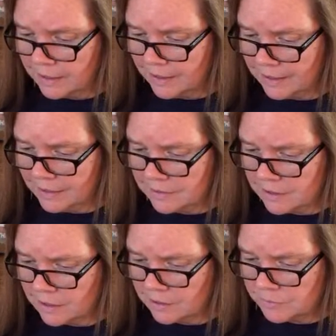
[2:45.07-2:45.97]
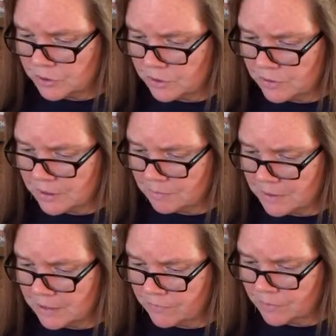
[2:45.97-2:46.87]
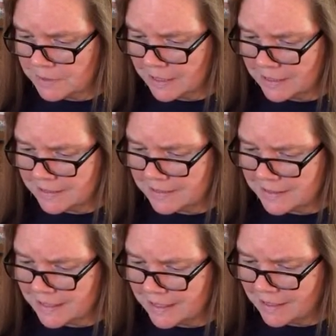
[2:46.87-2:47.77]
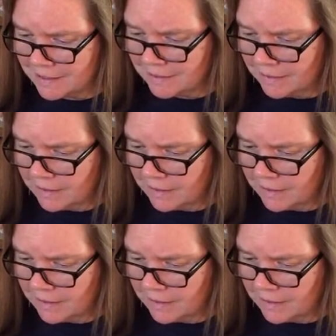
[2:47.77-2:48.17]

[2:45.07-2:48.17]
And Susan B from Tennessee.